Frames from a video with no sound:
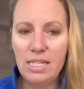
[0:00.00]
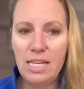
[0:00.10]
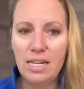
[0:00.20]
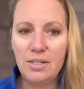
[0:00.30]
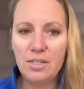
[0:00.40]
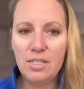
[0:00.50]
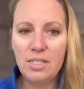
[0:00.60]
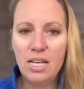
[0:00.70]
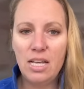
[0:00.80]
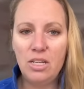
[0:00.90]

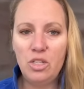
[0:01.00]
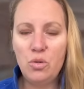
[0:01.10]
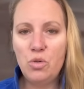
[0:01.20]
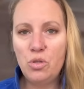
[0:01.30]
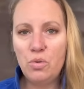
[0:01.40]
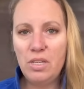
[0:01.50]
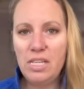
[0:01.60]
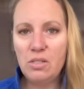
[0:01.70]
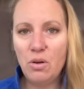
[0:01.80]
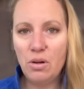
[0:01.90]
years due to
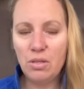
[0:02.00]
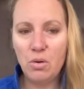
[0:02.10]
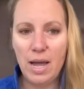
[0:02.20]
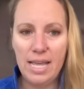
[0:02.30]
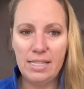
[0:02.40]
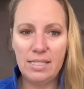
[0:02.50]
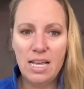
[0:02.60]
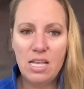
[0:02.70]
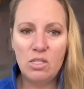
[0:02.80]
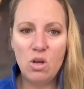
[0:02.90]
these earthquakes.
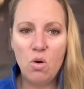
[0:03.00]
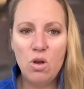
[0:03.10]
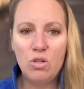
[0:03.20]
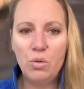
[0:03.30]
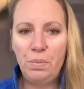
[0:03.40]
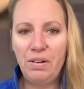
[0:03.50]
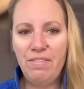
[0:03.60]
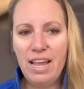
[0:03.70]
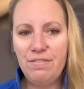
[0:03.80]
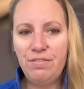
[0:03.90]
So to
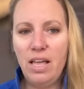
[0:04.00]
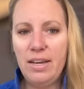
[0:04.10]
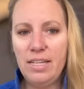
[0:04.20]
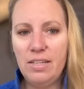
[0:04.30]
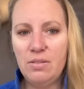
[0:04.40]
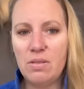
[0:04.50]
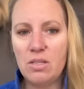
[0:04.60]
prevent flooding into the